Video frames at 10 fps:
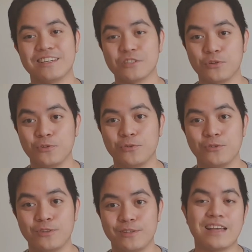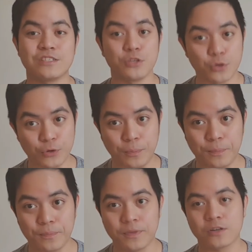as good.
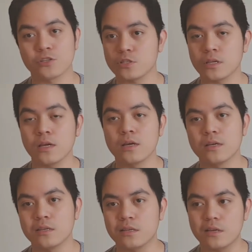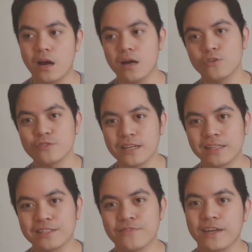Europe, because New
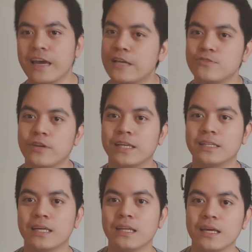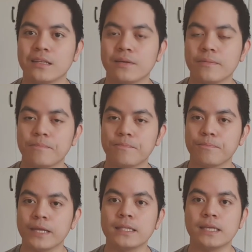Zealand is very isolated and the
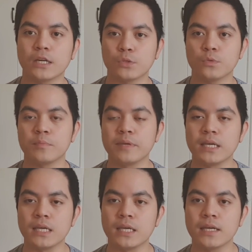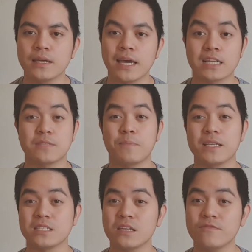plane ticket would be
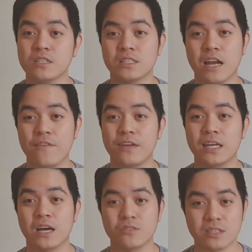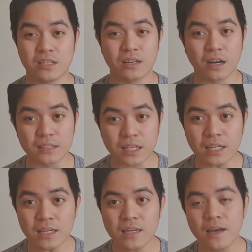expensive just traveling outside the
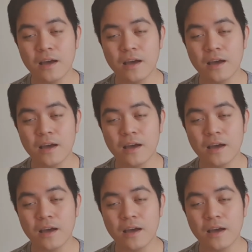country.